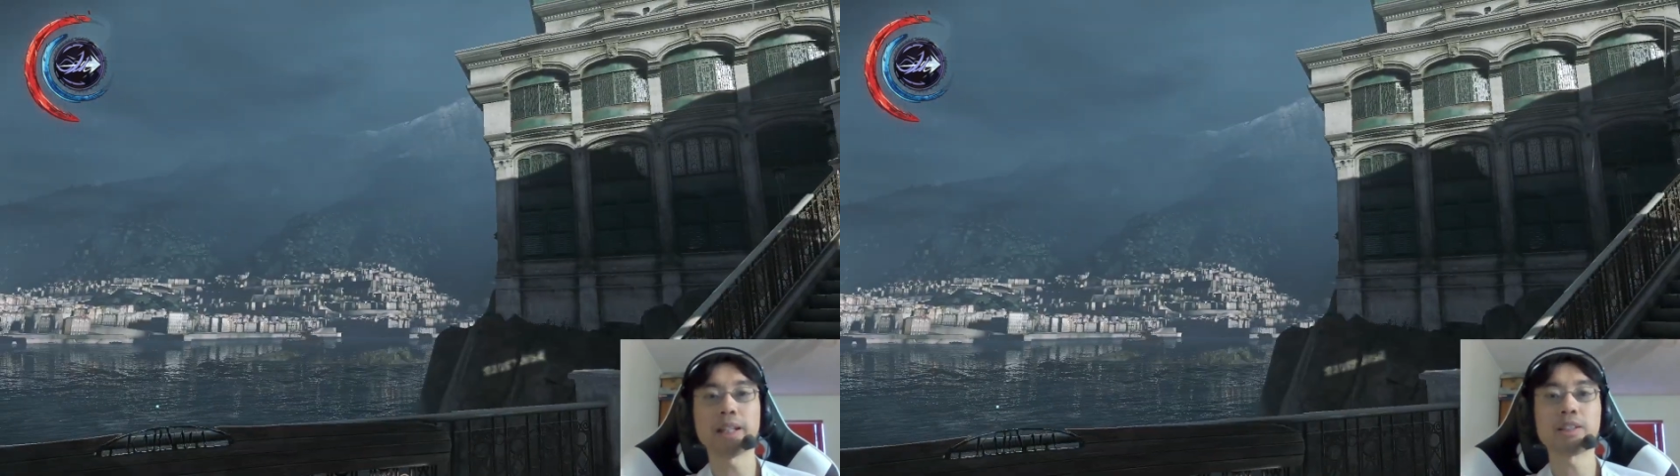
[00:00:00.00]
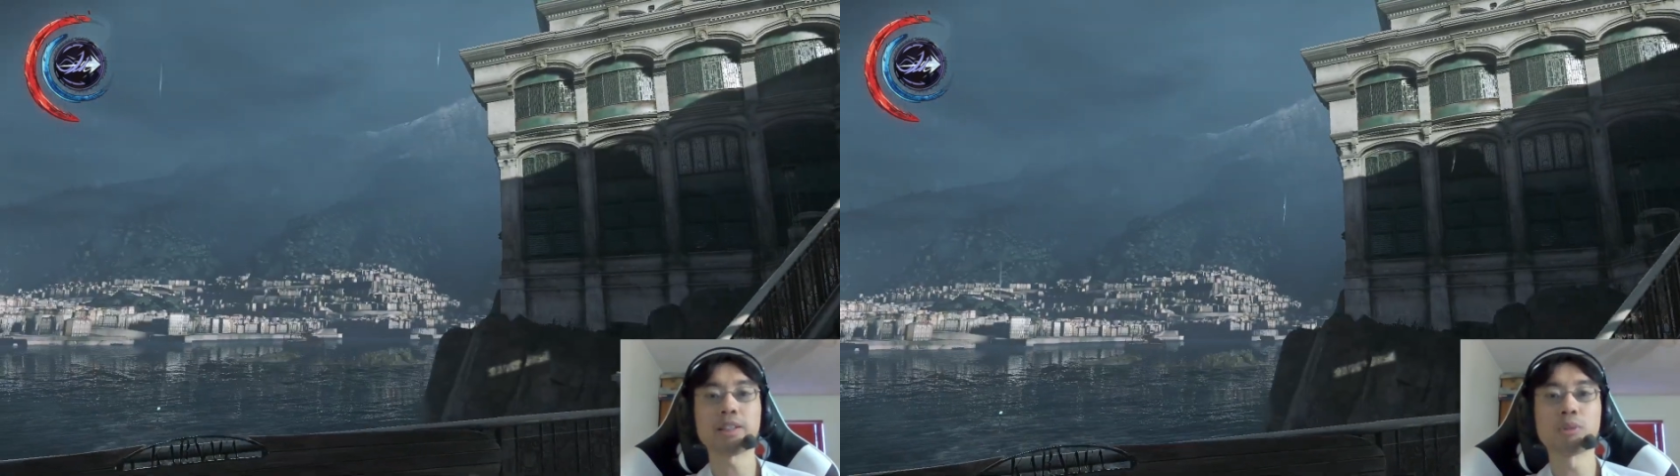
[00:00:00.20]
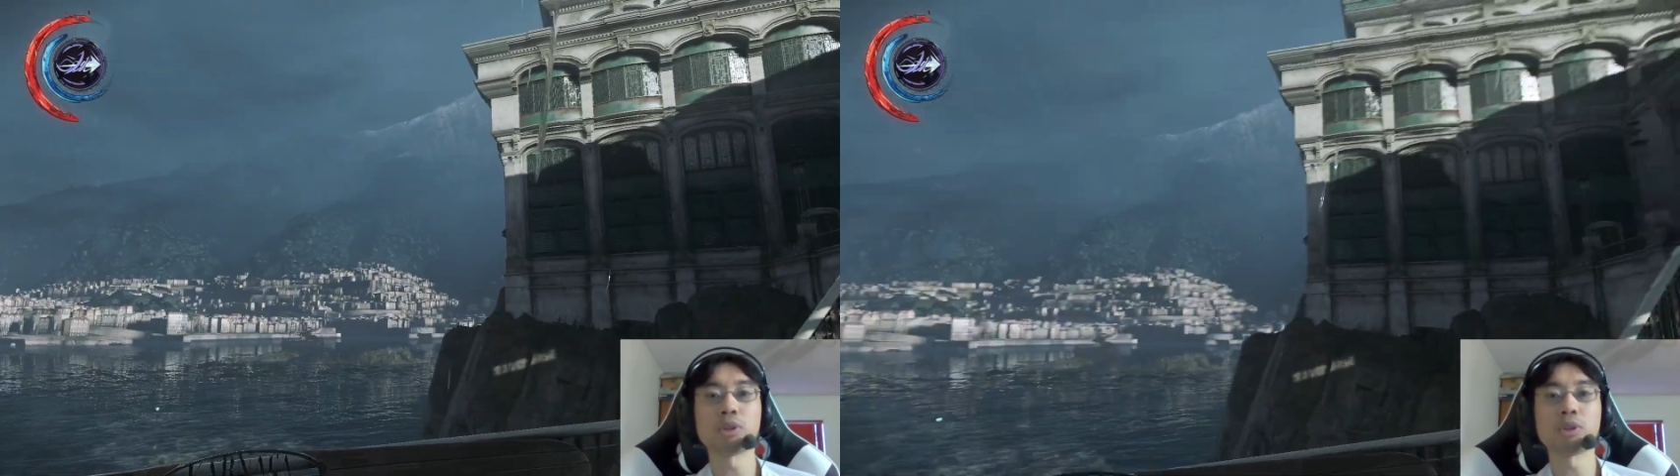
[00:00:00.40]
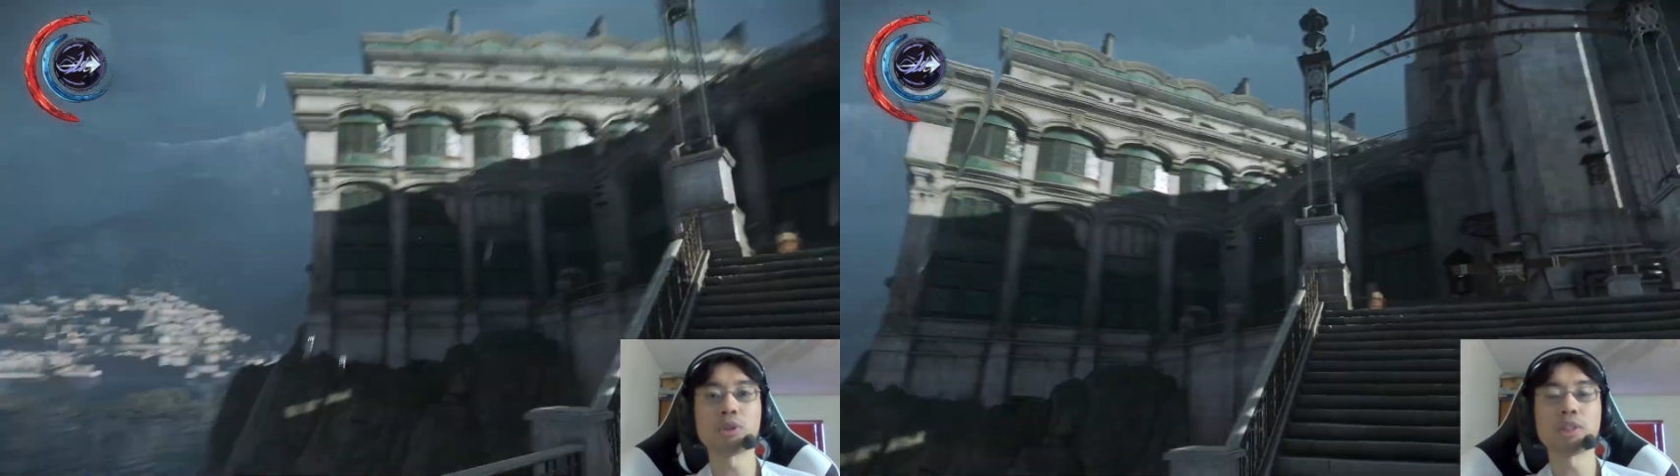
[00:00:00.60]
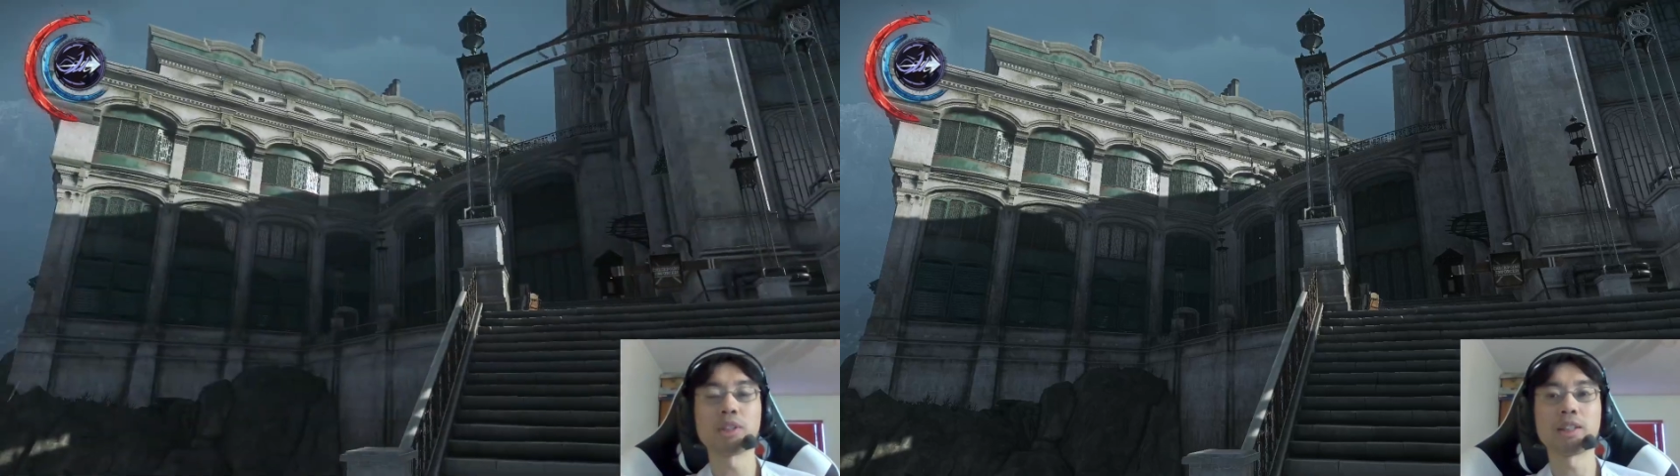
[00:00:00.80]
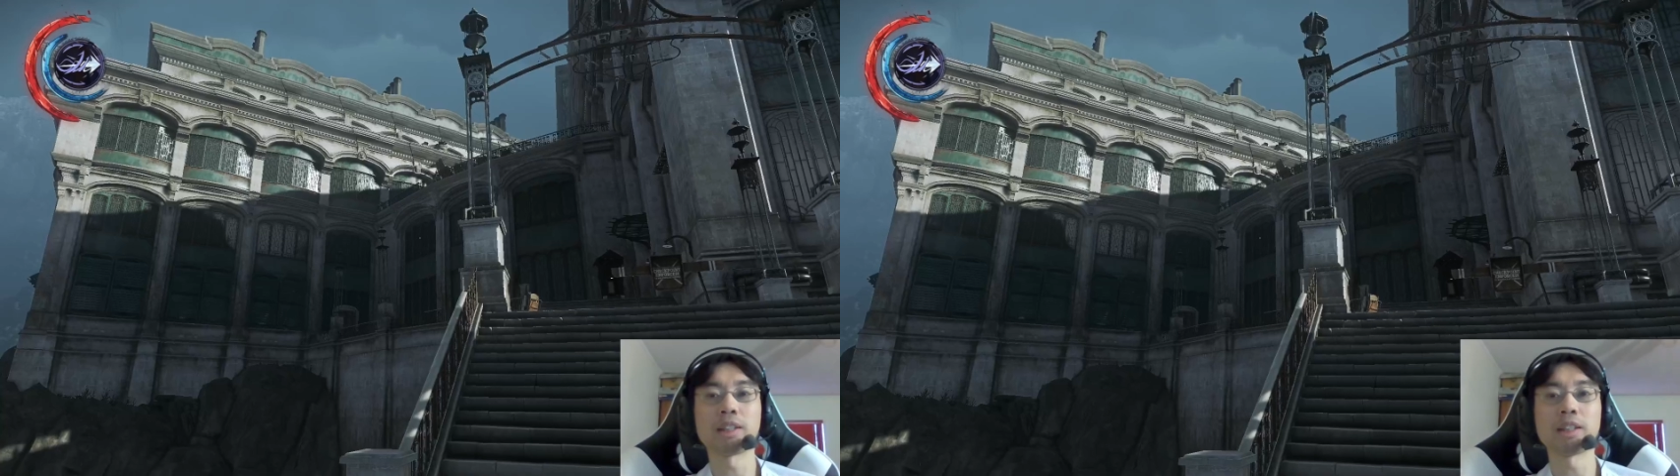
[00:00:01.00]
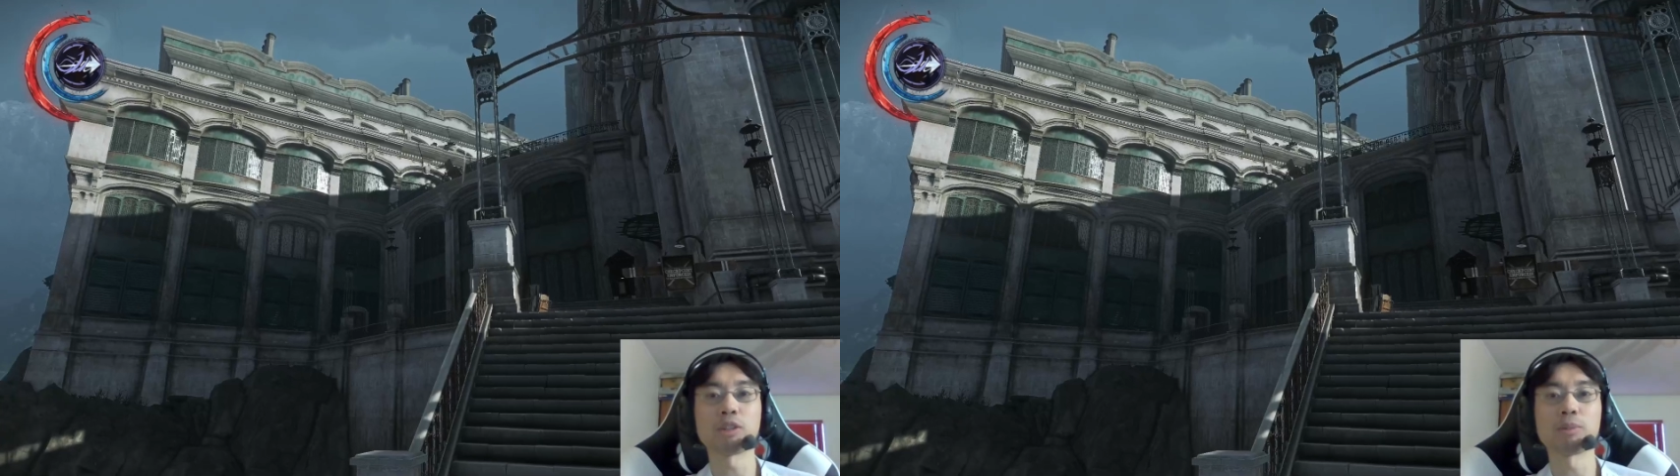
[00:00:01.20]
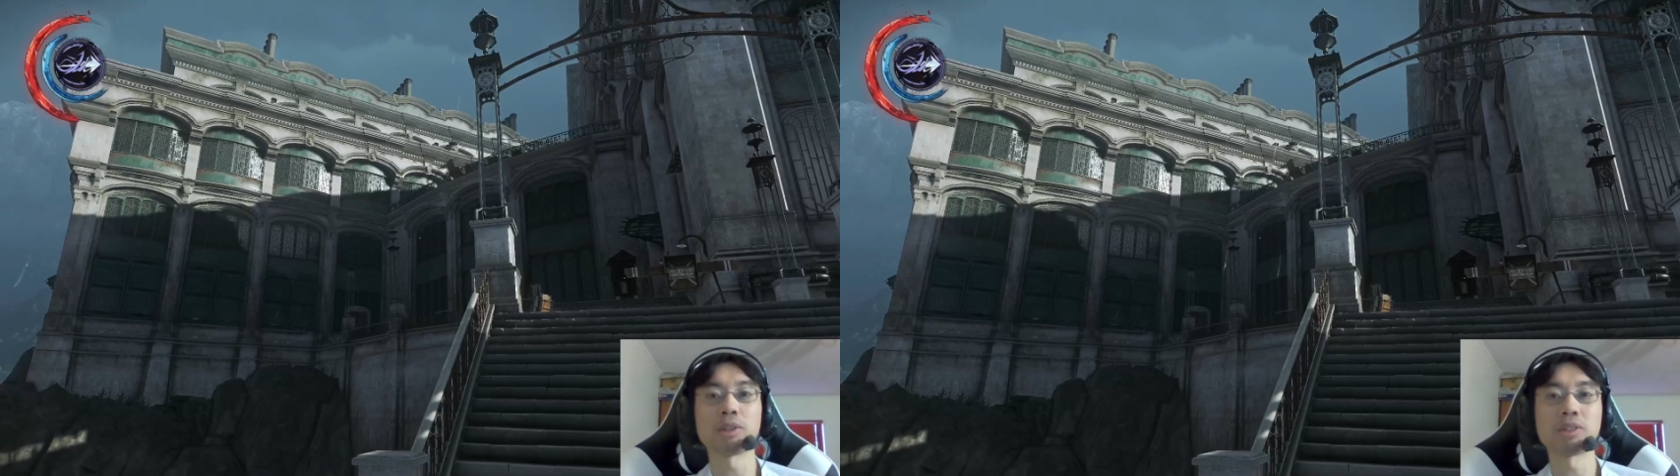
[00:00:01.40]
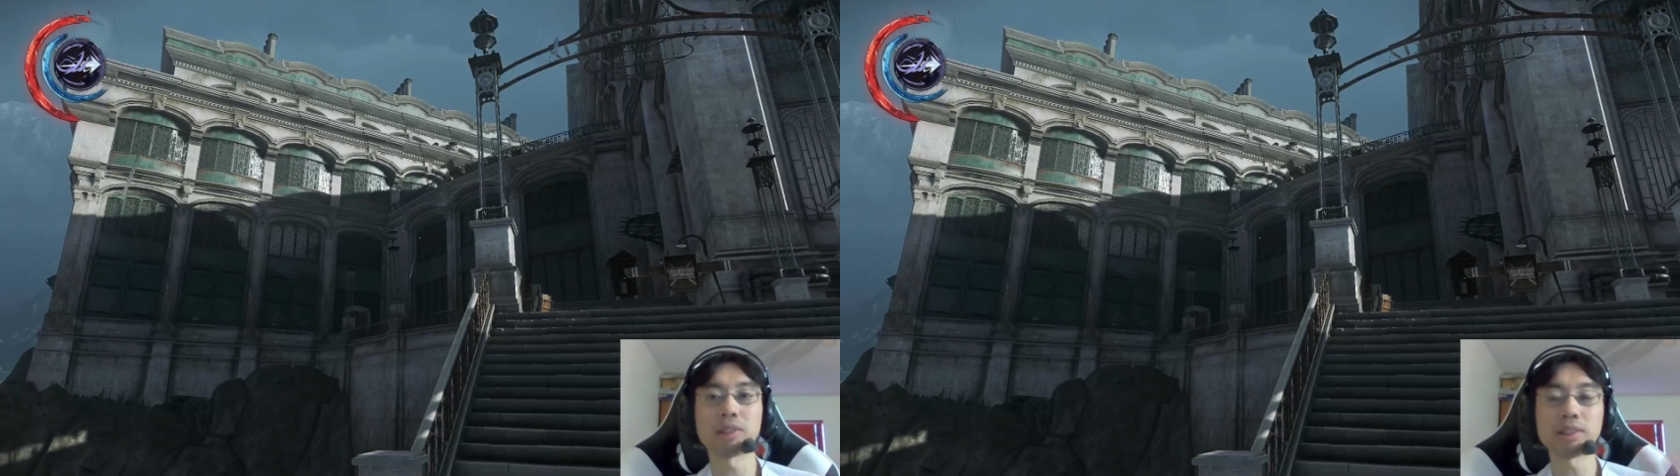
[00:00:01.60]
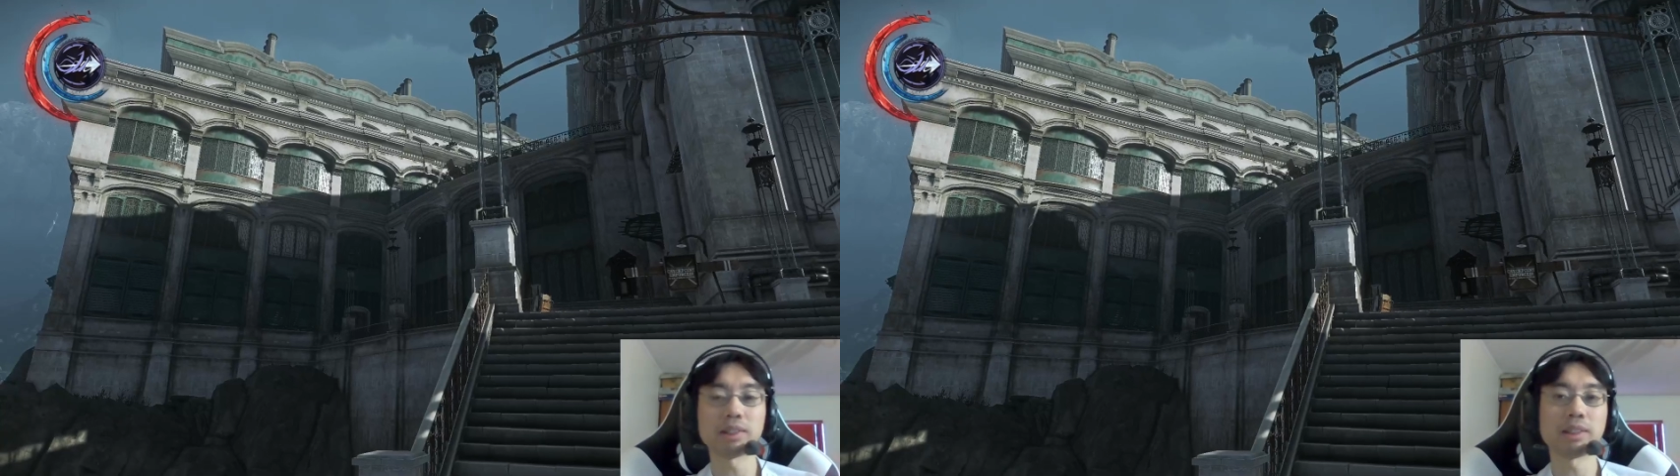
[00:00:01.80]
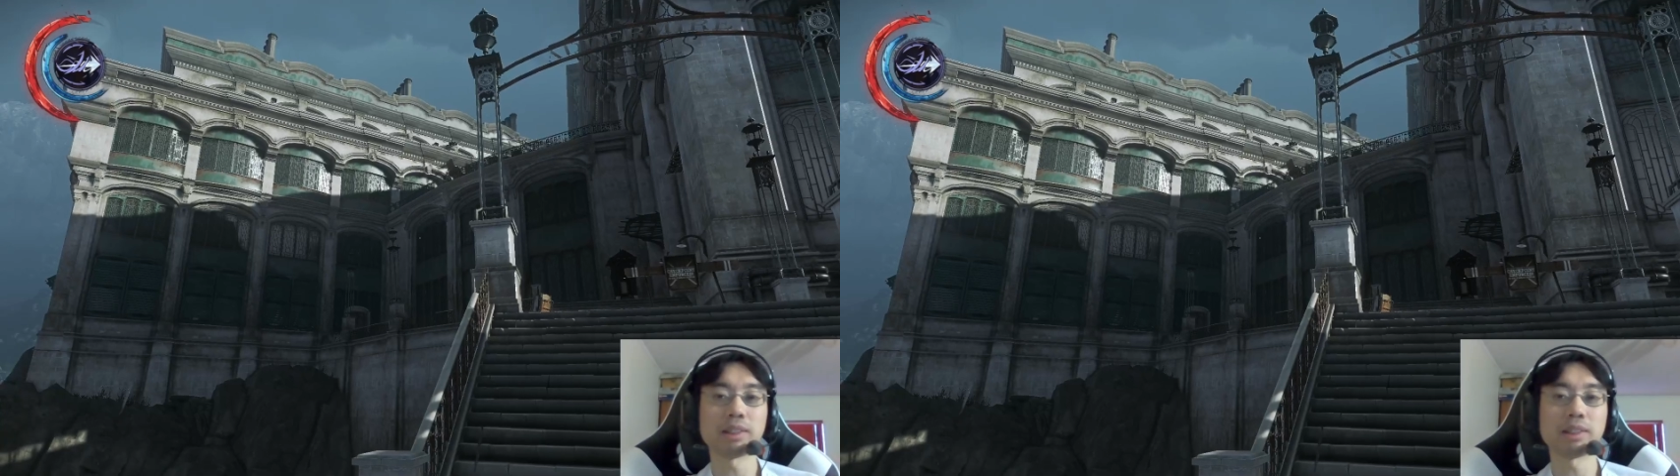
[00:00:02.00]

this more so than anything else, because this,